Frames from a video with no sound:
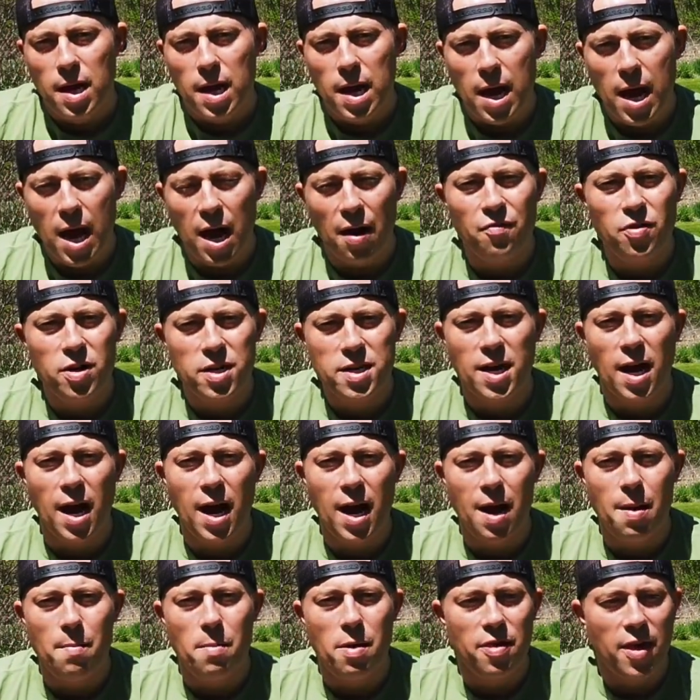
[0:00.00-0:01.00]
every
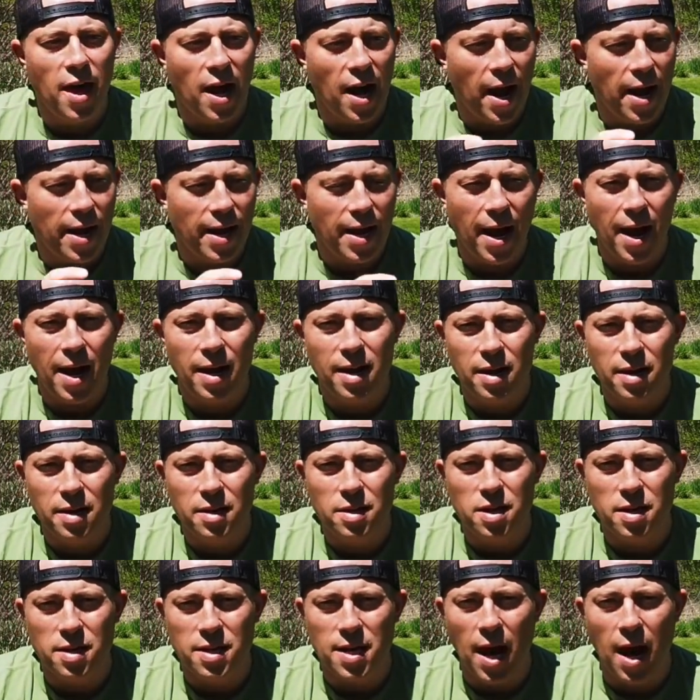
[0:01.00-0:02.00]
time that I got
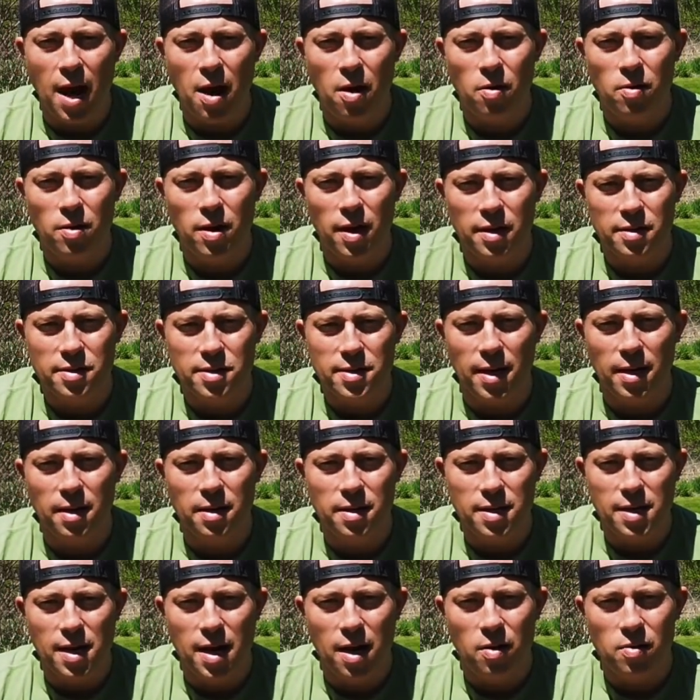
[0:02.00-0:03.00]
into town and stayed
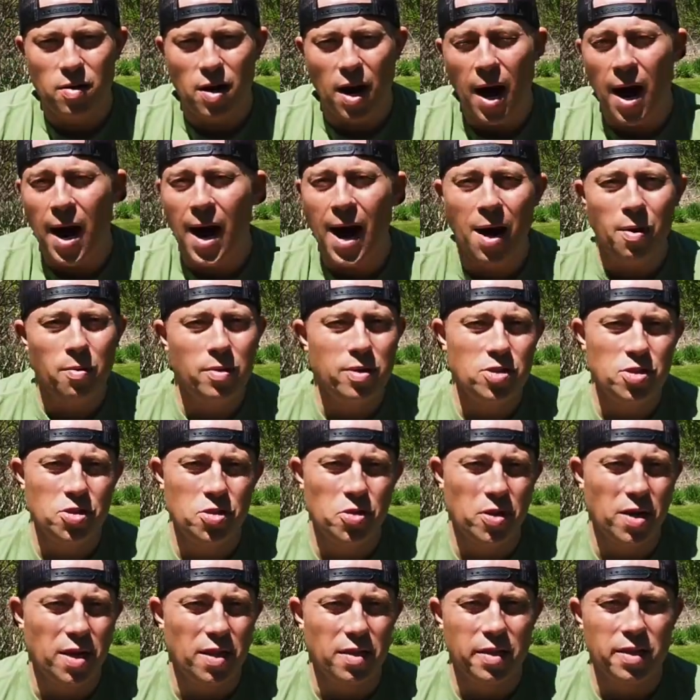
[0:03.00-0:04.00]
in town, I always
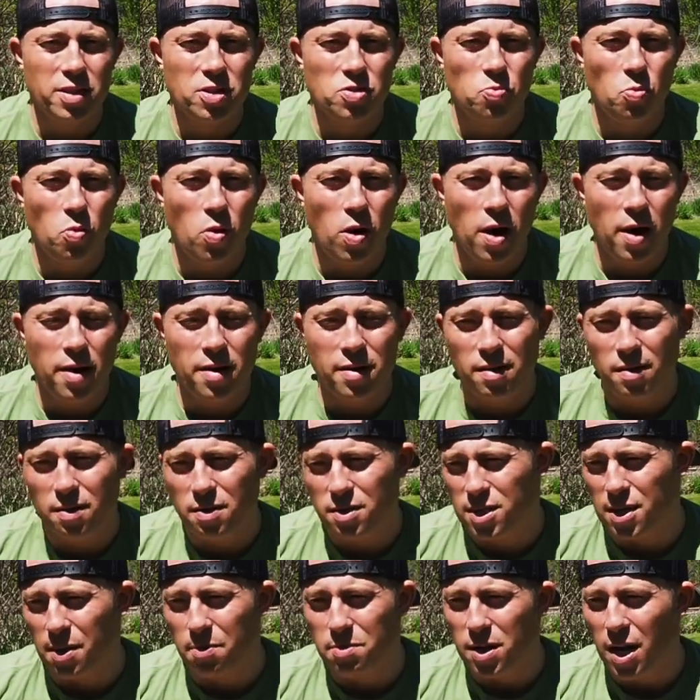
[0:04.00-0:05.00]
took at least 1,
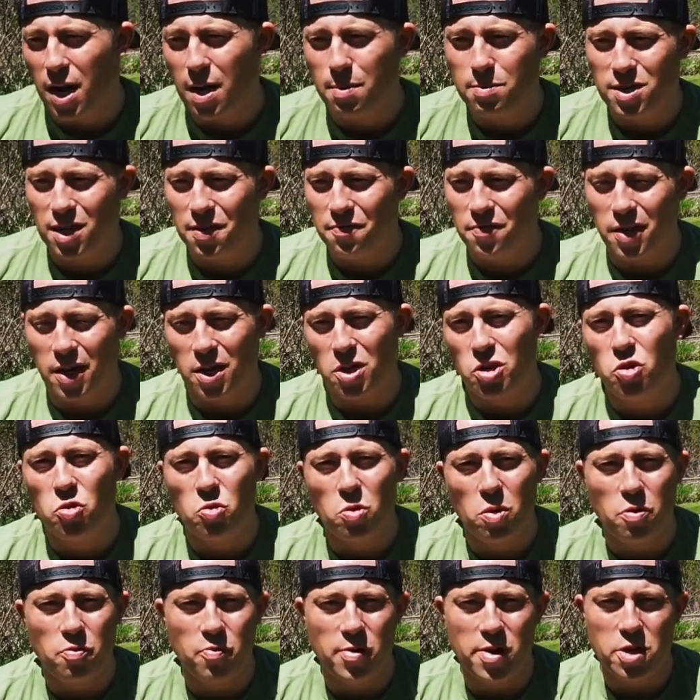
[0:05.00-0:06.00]
sometimes even like 2
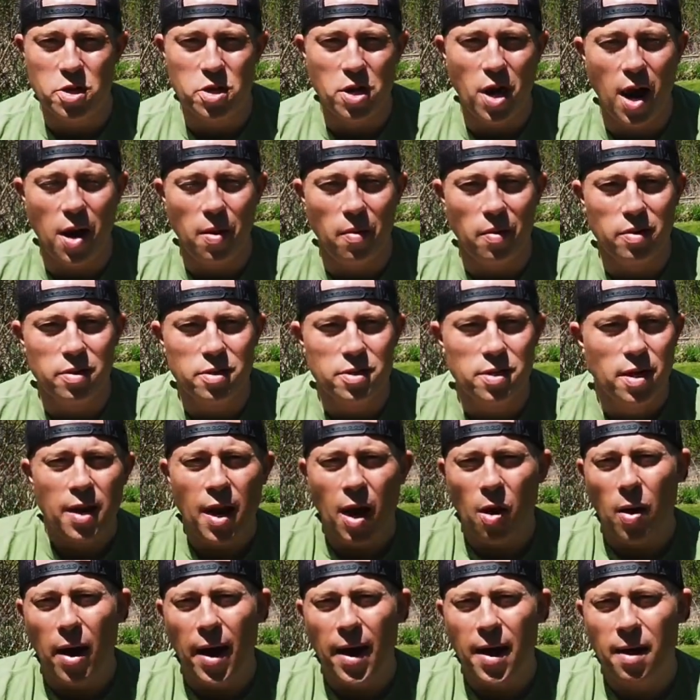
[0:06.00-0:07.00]
or 3 showers.
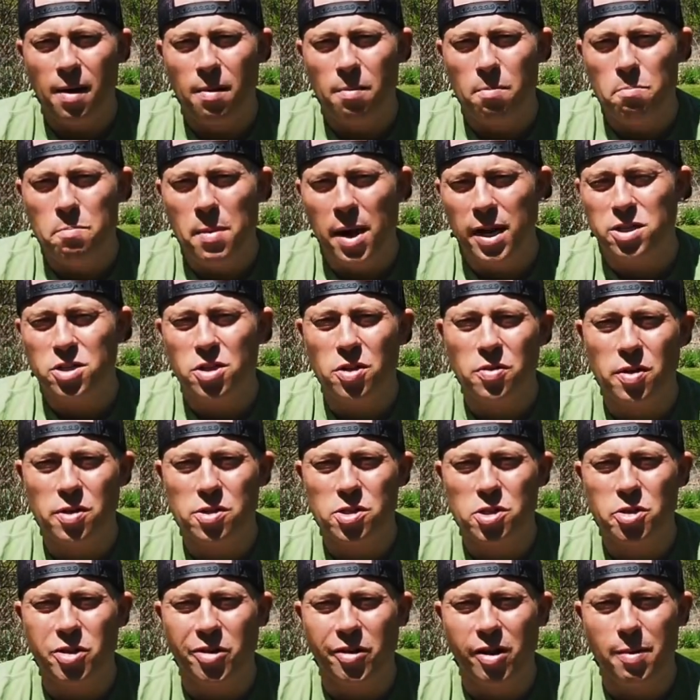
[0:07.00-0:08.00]
Now I mentioned this
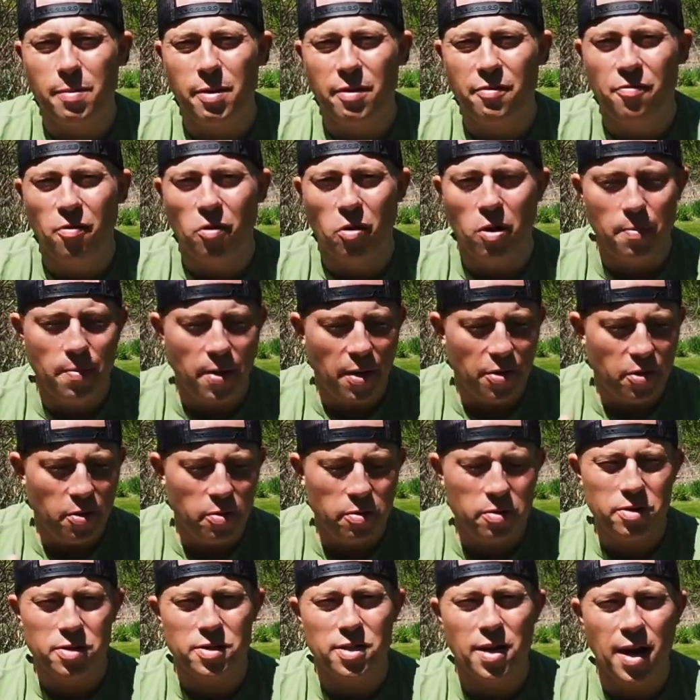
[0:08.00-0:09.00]
story before, but there
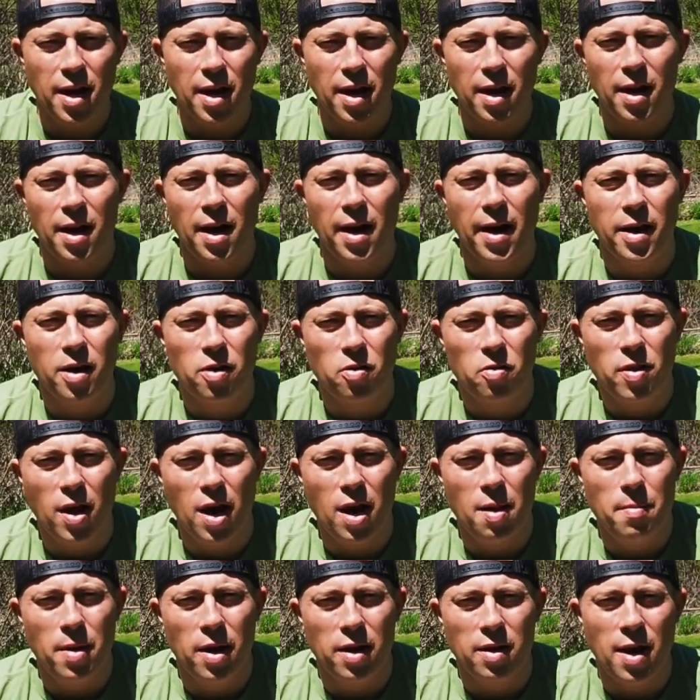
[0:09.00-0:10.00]
was a hiker that
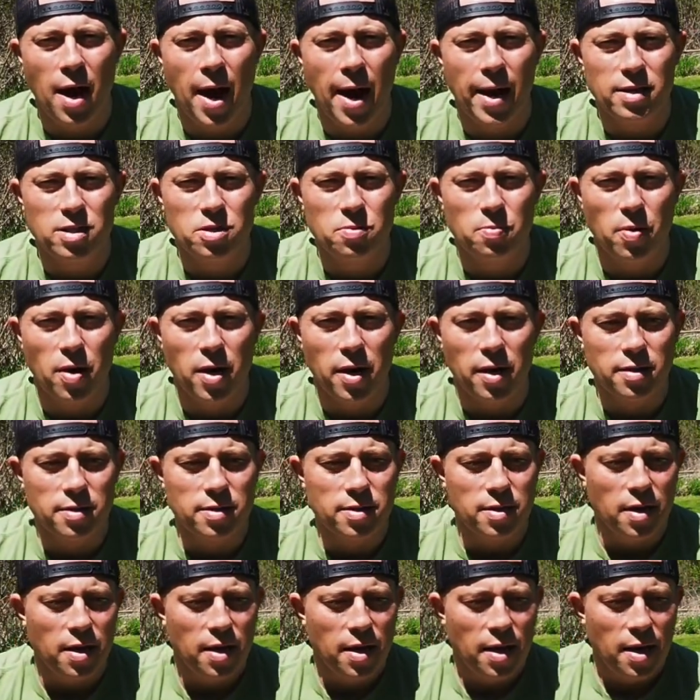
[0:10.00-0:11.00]
I met in Hot Springs